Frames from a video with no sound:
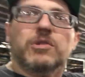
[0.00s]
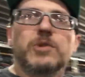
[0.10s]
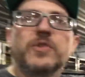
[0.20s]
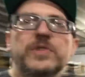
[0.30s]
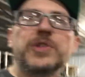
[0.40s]

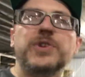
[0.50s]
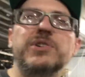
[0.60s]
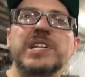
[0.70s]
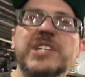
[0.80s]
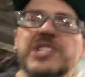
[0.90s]
moving the
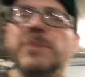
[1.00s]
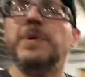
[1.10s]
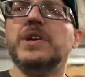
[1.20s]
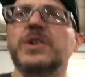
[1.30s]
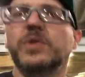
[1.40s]
13
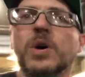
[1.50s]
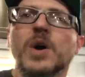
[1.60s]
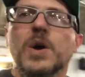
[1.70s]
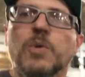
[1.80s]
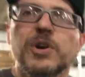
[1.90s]
GPU
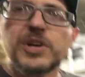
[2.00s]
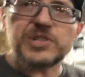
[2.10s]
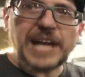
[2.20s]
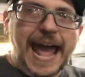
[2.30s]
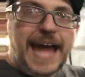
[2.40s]
workers
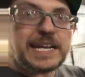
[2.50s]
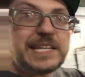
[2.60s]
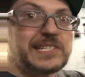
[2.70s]
out of this